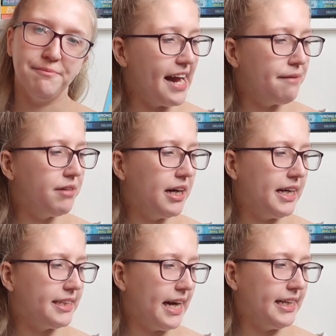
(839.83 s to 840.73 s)
I am really
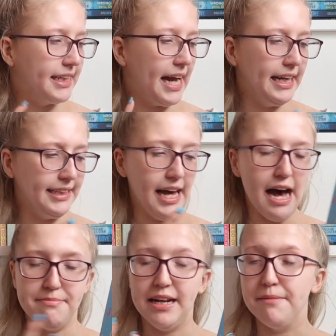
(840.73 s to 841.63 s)
excited to get into
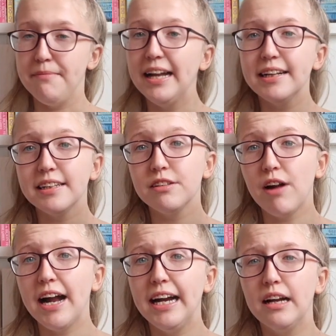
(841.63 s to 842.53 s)
Abby Jimenez's writing